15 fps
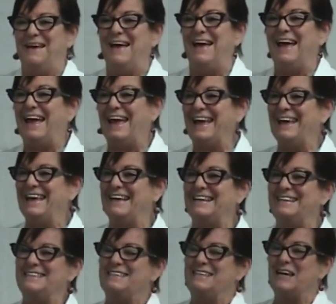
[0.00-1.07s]

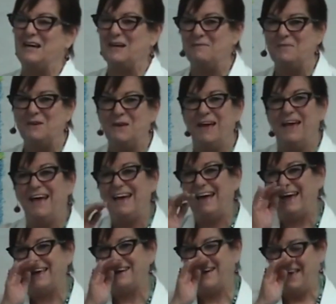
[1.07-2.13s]
And
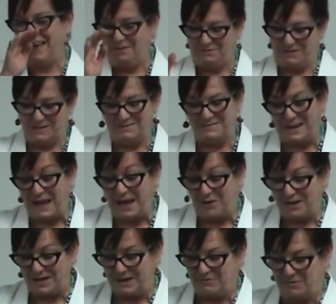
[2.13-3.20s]
I have a now
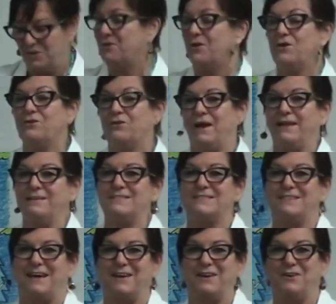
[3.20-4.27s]
11-year-old
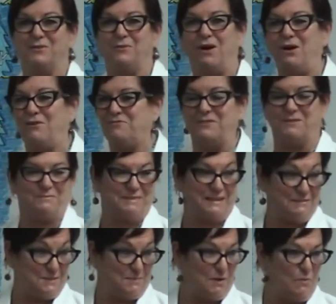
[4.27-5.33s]
grandson who often
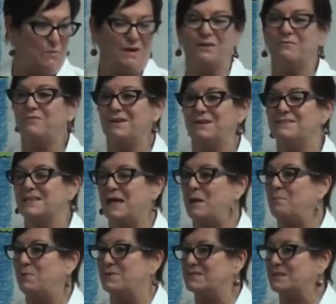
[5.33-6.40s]
gives me wonderful
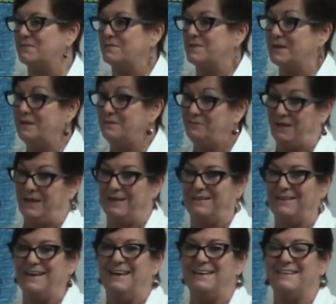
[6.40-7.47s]
examples of living
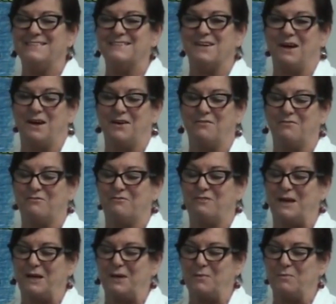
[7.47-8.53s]
this kind of
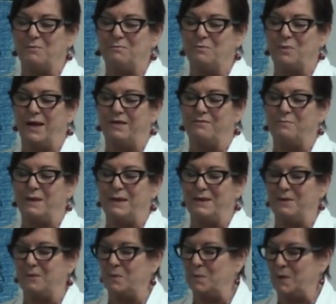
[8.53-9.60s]
way of being
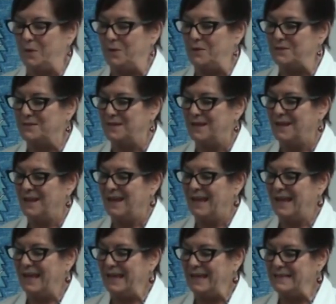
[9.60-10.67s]
in the world.
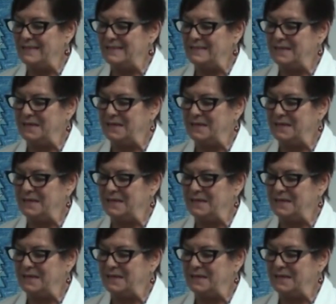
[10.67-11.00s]
And